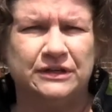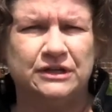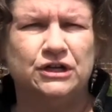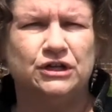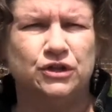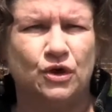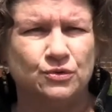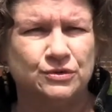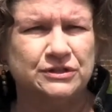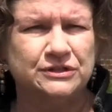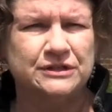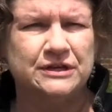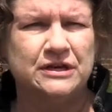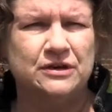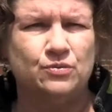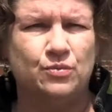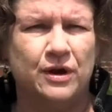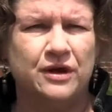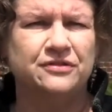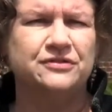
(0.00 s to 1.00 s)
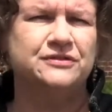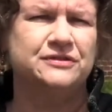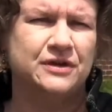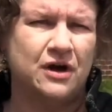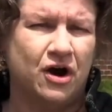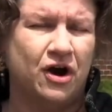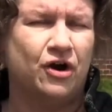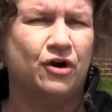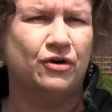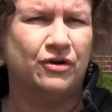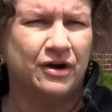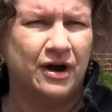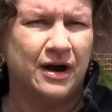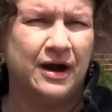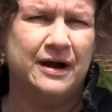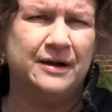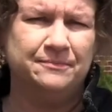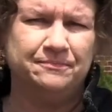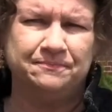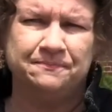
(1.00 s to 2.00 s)
closely with our
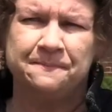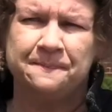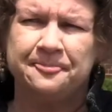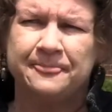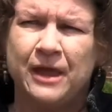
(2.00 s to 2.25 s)
um,